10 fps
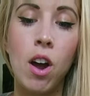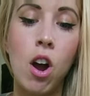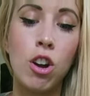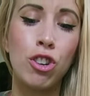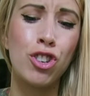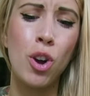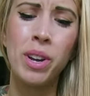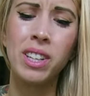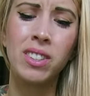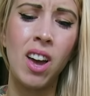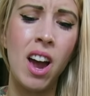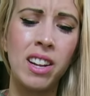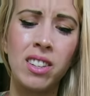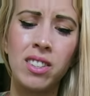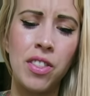are showing
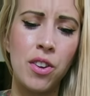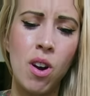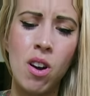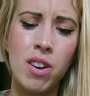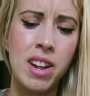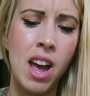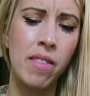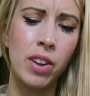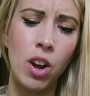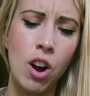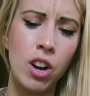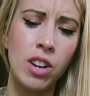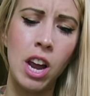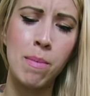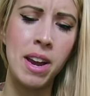signs that they're already having a hard
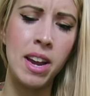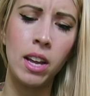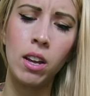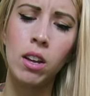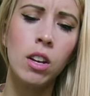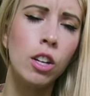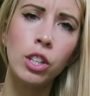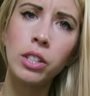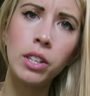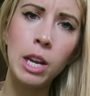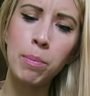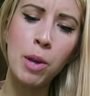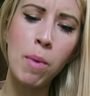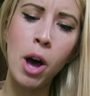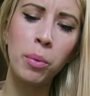time eating, just keep
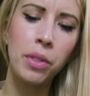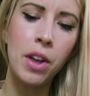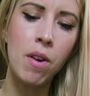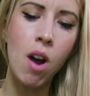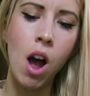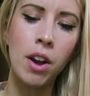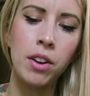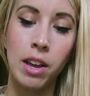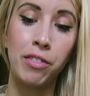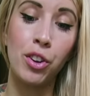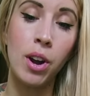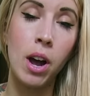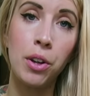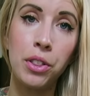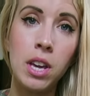them on what they're on. If they're
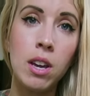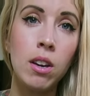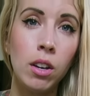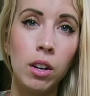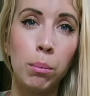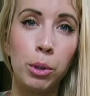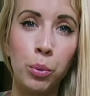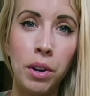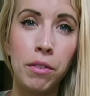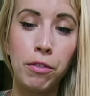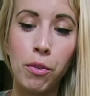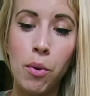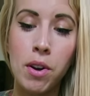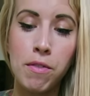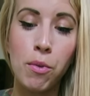healthy, between
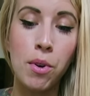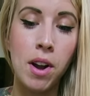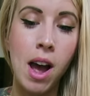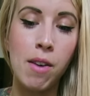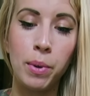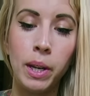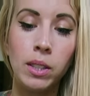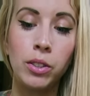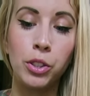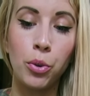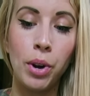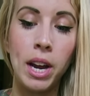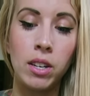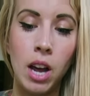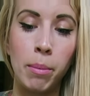4 and 4.5 weeks is a
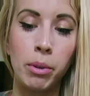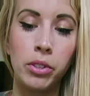great time to